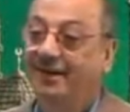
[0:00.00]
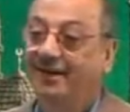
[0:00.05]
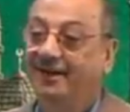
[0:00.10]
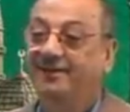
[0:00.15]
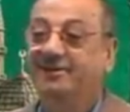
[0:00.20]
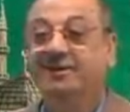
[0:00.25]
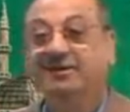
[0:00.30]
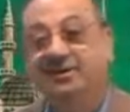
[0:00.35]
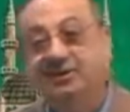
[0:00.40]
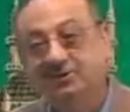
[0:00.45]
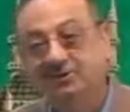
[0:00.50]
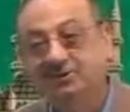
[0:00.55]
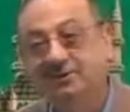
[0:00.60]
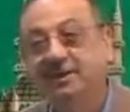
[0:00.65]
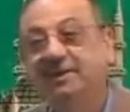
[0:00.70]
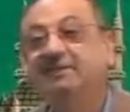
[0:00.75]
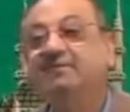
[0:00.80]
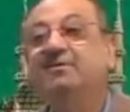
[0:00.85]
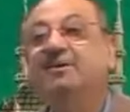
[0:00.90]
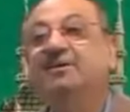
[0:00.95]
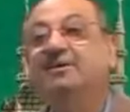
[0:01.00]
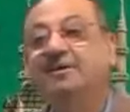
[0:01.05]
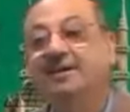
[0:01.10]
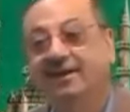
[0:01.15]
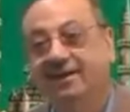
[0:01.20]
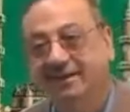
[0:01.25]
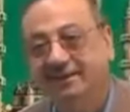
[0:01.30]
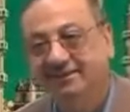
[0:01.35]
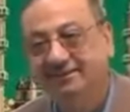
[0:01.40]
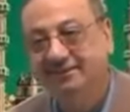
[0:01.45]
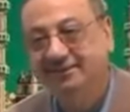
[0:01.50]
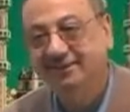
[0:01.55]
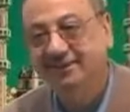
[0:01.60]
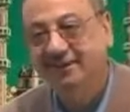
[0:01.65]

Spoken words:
the dictionary will tell us.